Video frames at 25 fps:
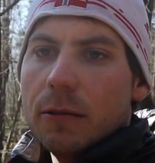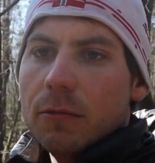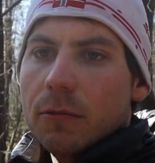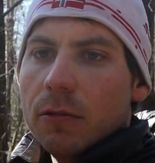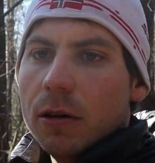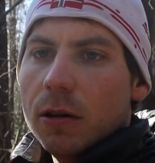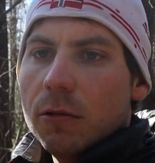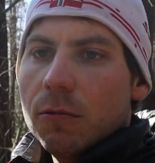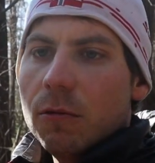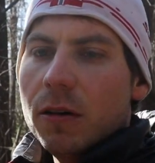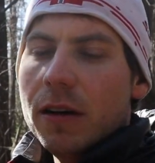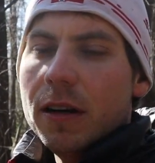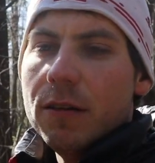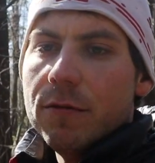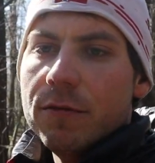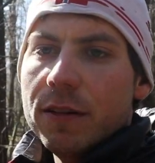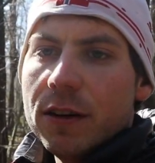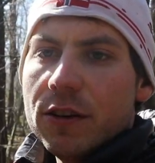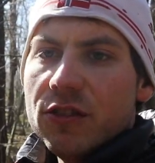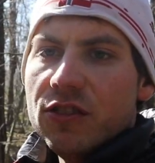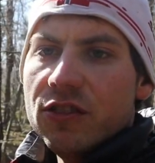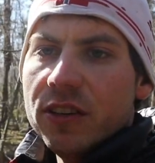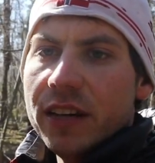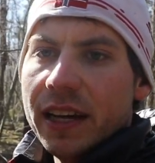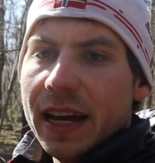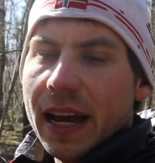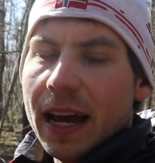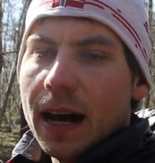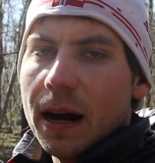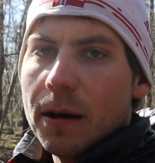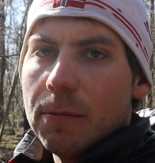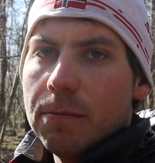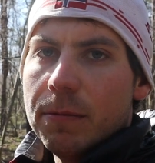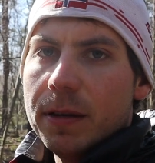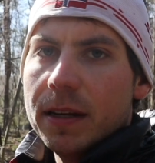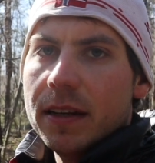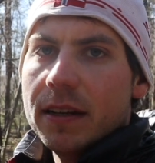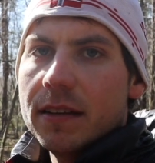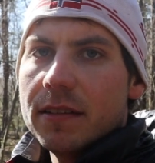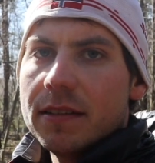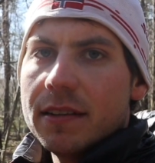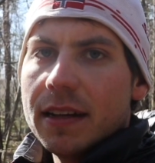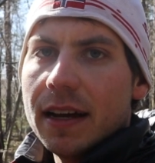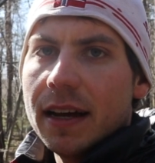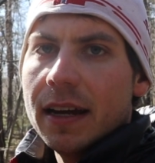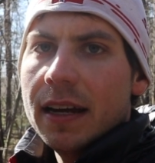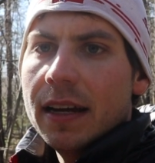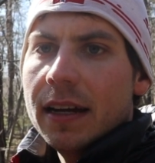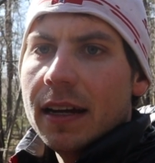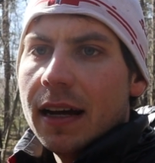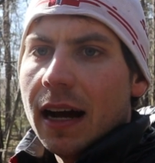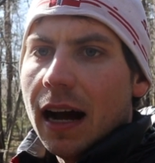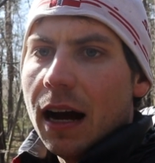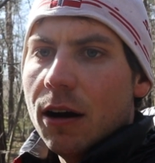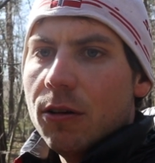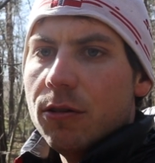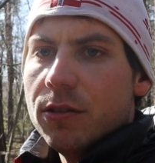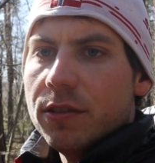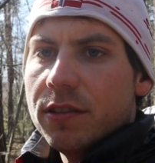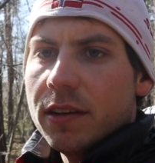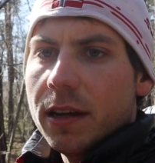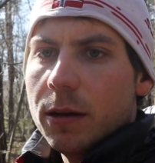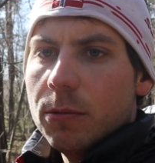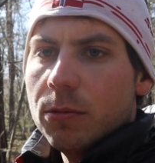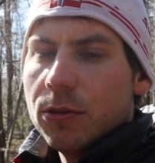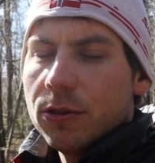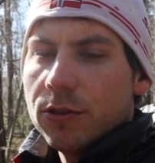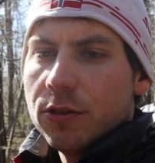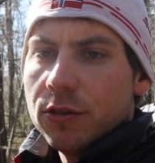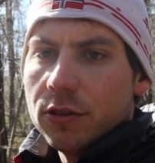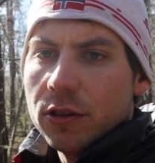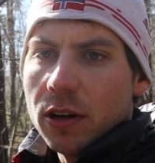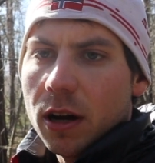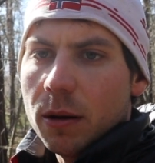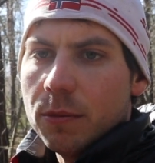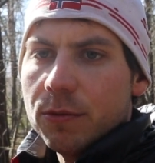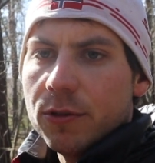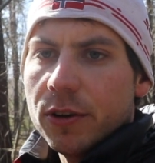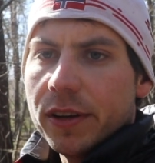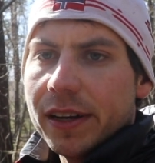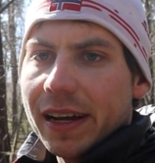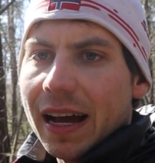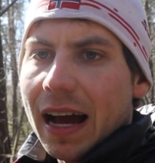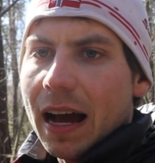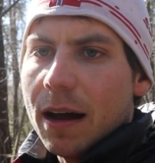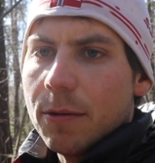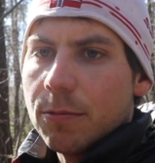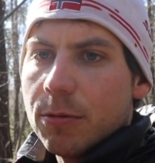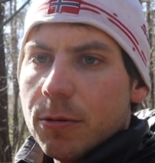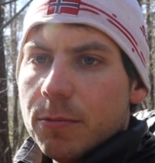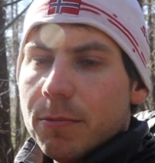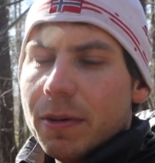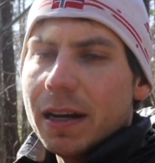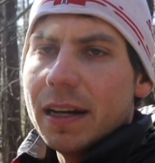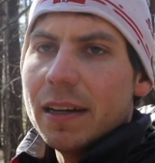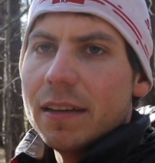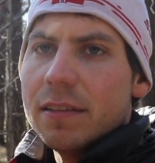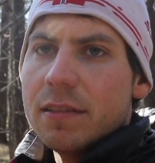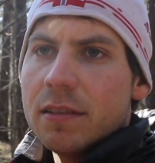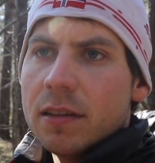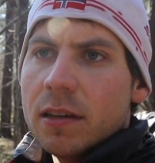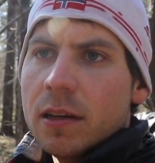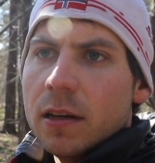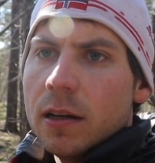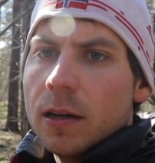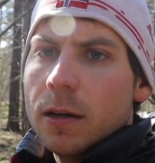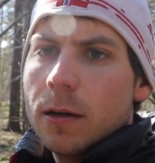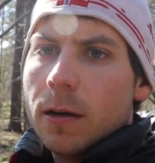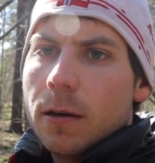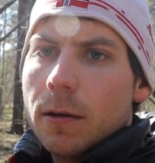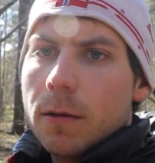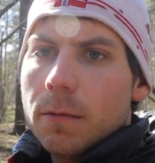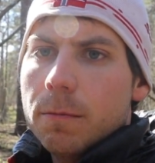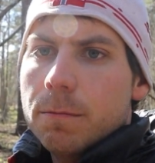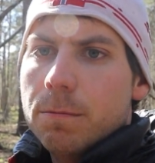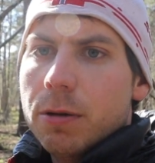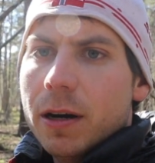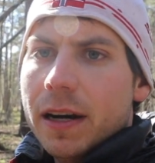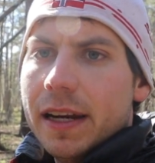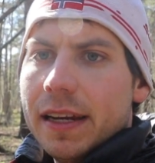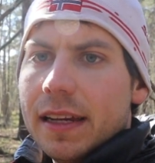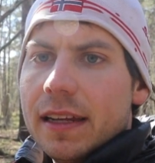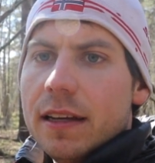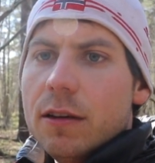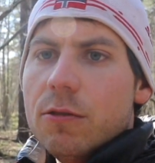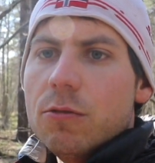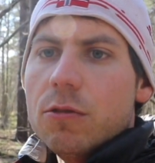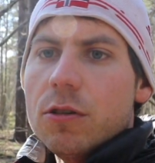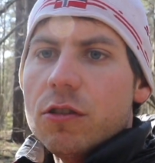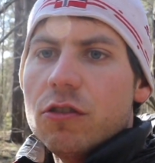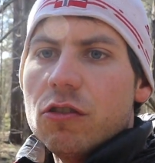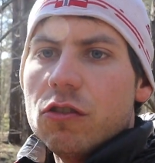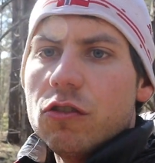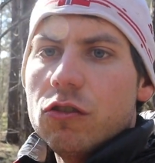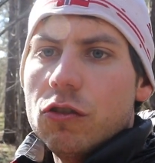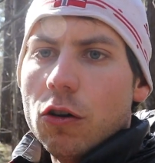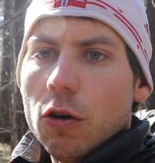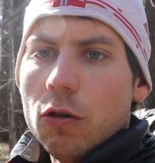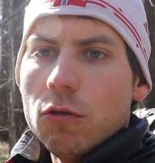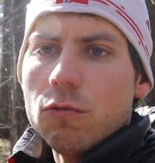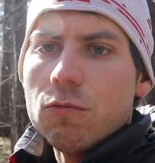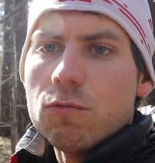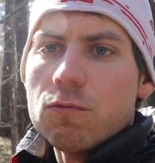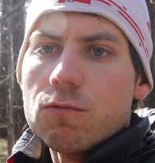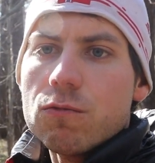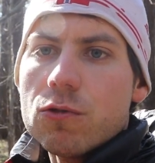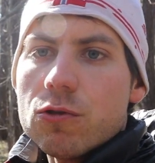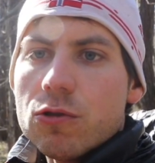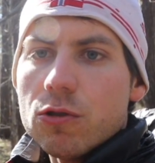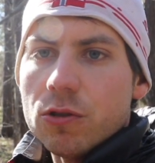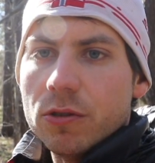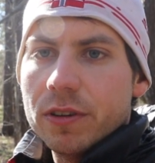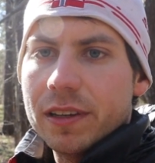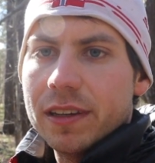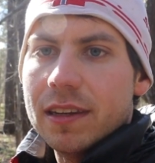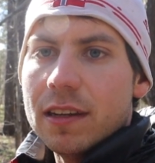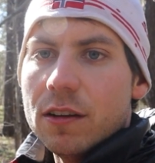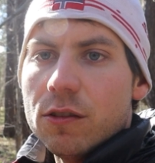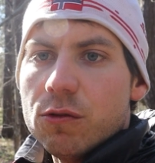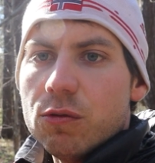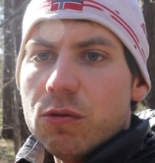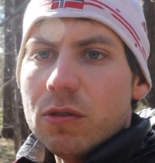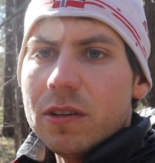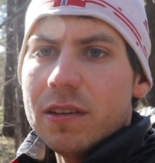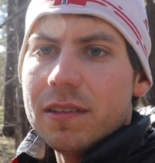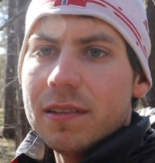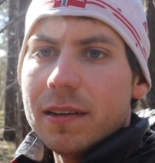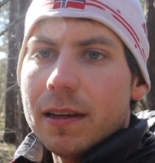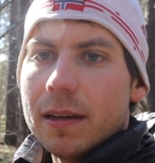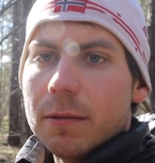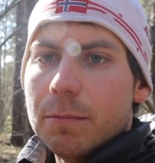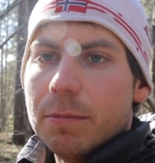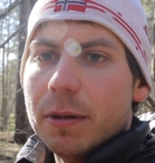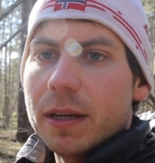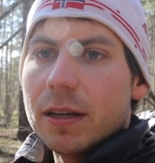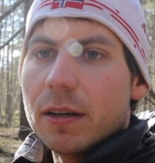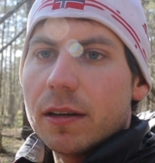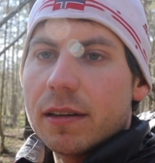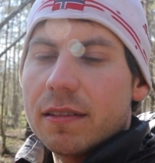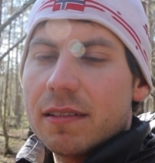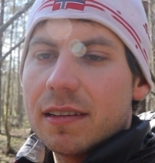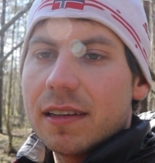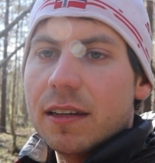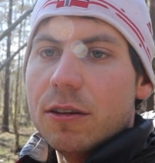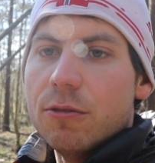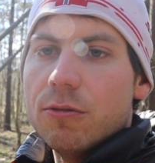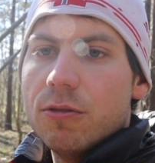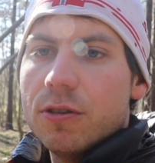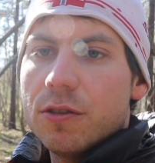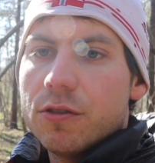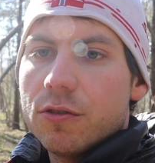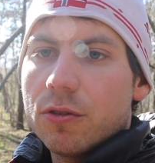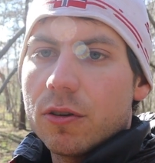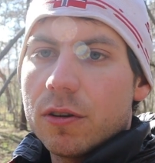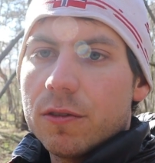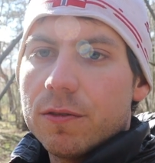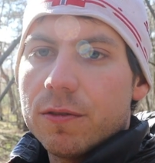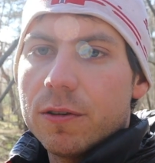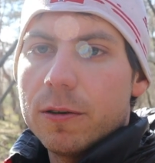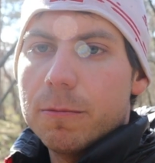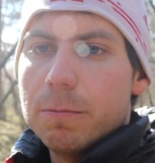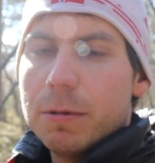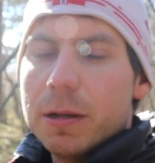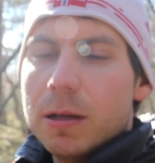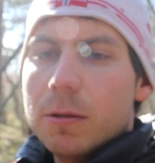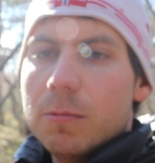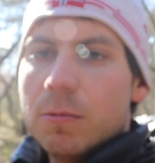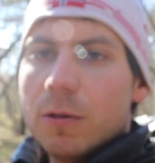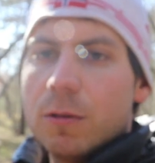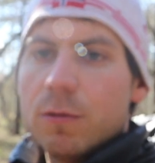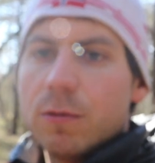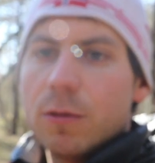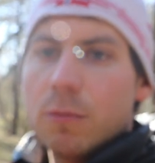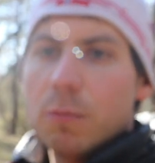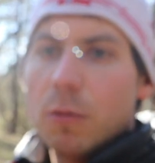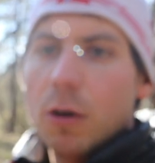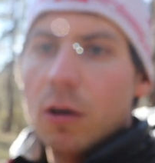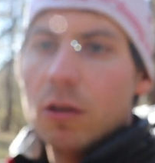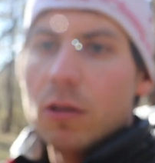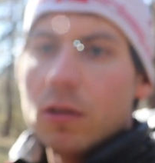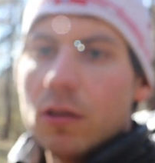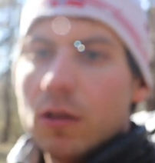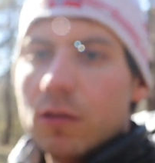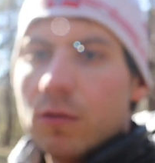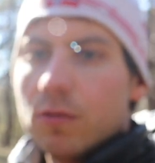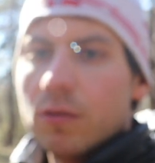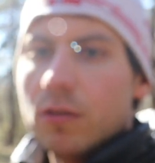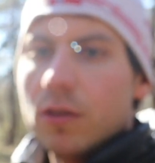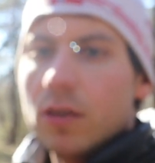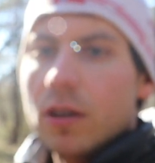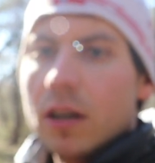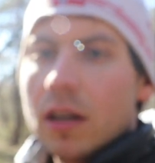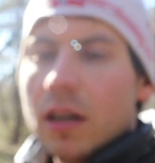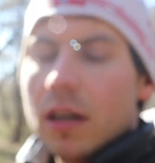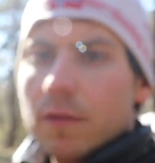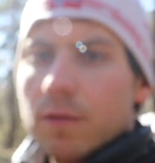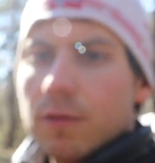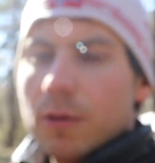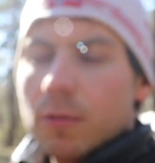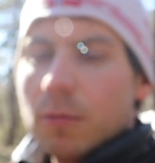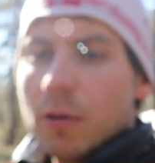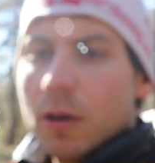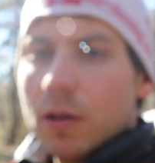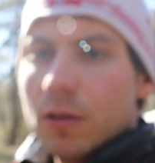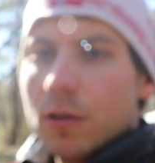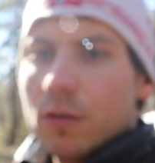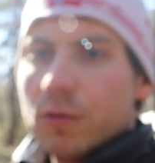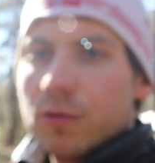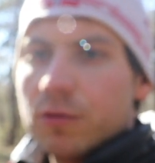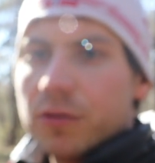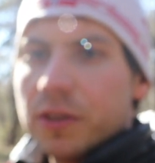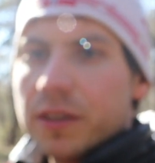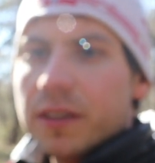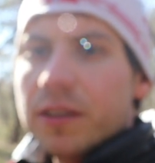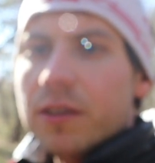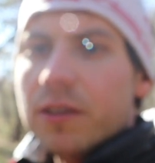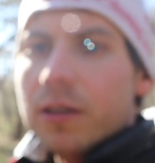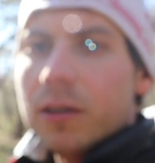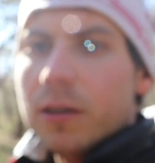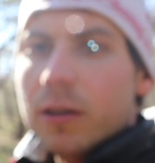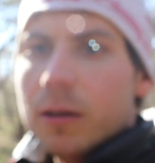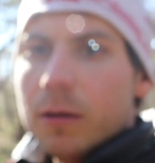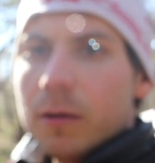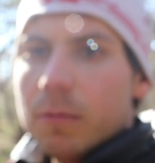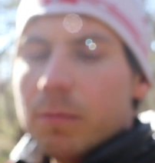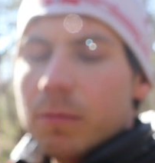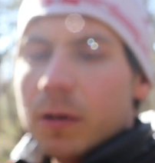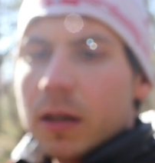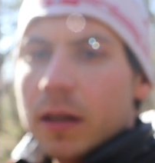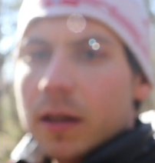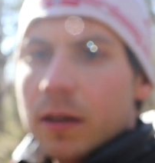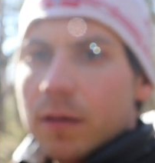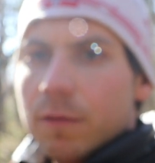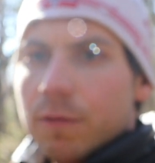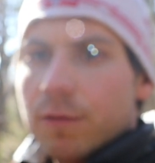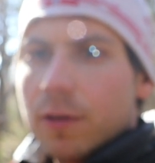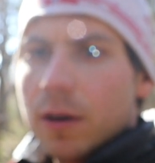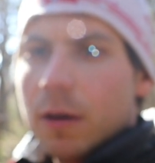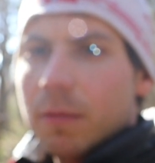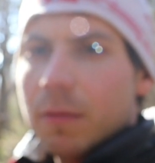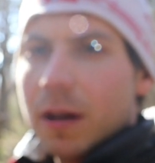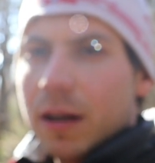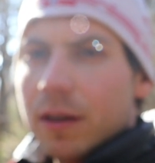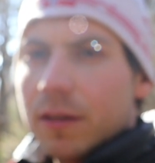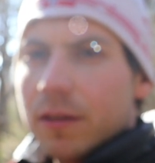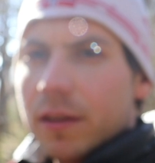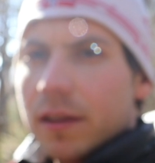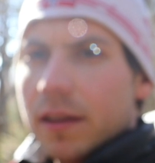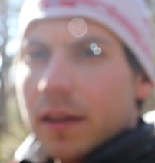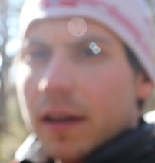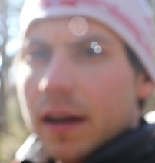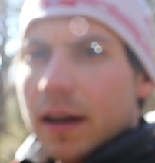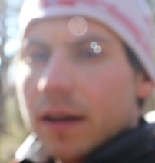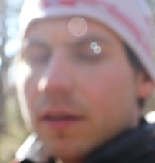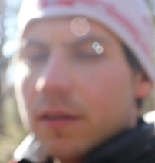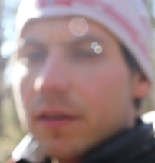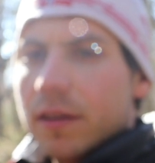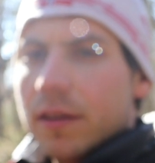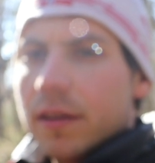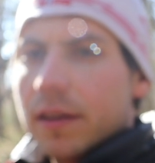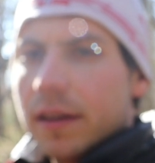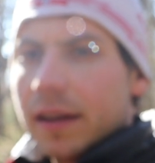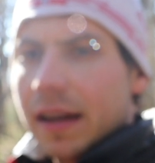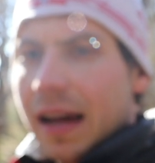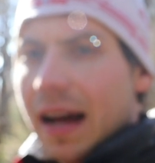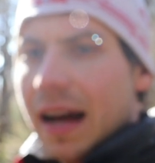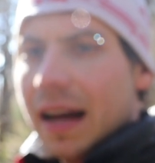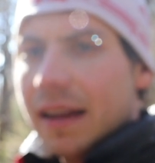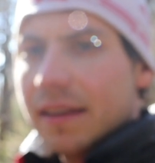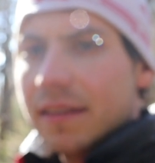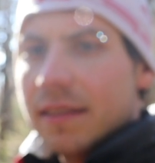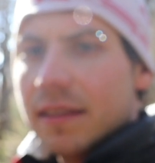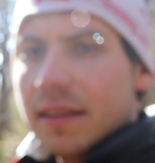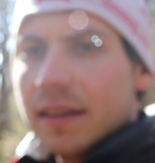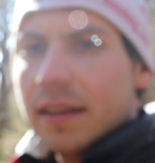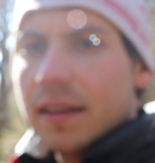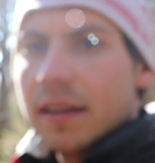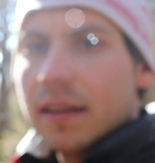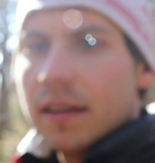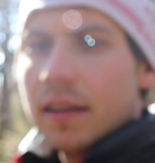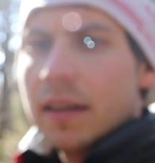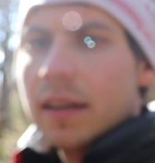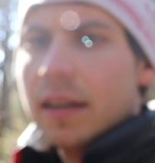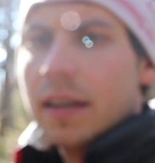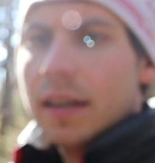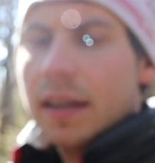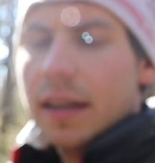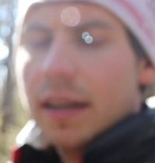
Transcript: what eventually happened is that I was able to come to a compromise but he was so rude. This was a big ski resort for people from all over, from all over Europe, from out of the out of the continent.